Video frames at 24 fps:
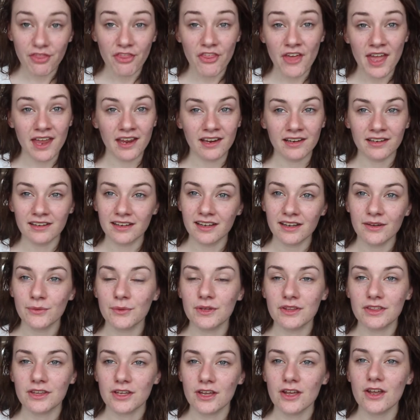thing
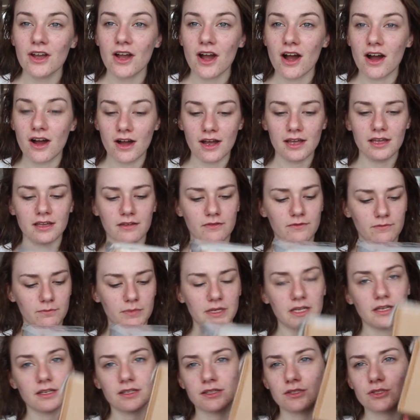with you. I have
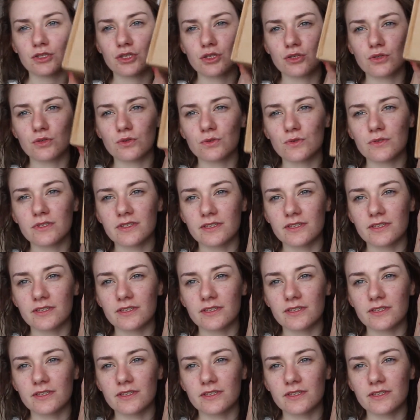been to